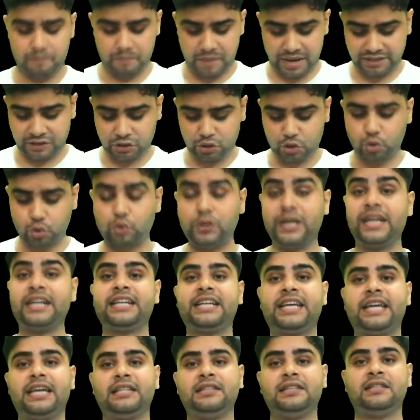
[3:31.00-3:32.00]
my
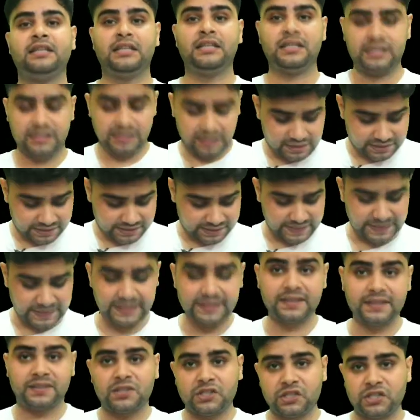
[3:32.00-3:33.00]
student can
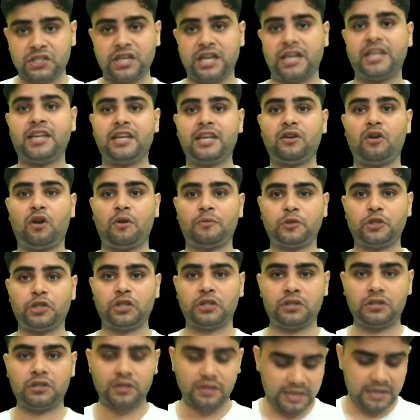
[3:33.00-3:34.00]
see the sharing
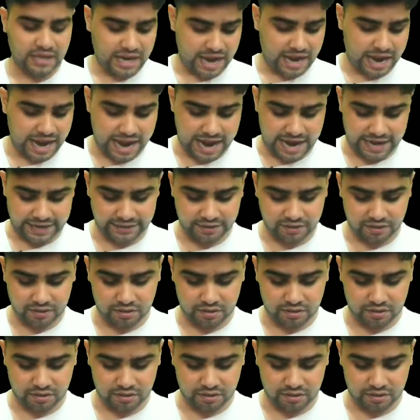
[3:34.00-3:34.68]
option and